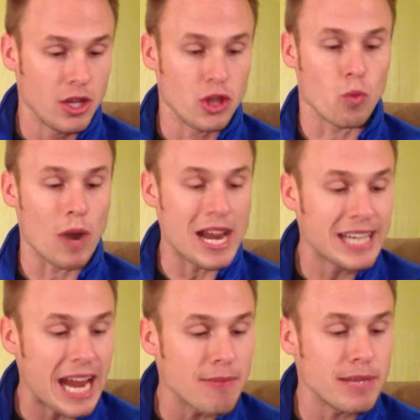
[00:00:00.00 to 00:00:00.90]
The rain
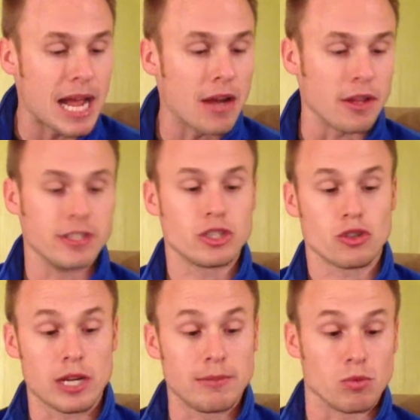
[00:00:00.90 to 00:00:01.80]
came down, and the
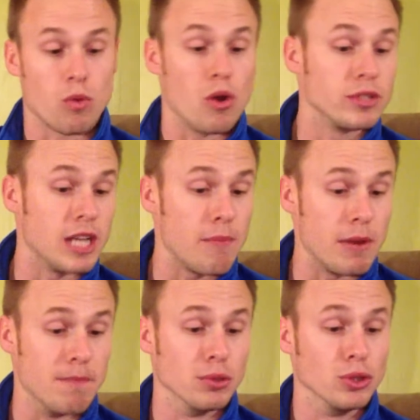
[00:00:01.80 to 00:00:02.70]
streams rose up
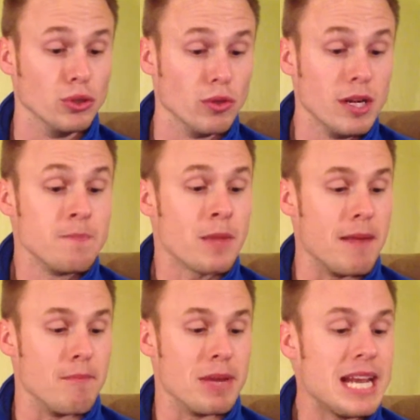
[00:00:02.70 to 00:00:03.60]
and blew
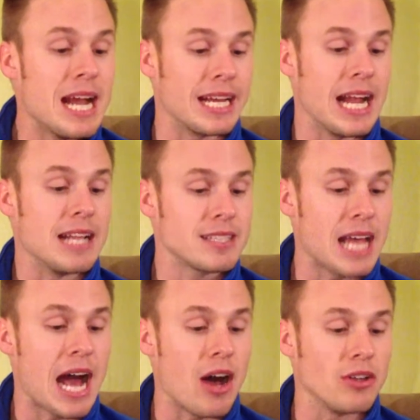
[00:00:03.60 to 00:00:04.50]
and beat against the
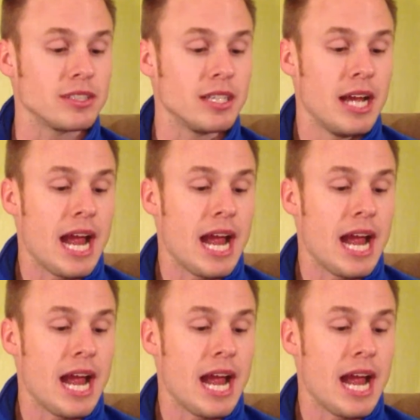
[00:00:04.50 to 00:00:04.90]
house,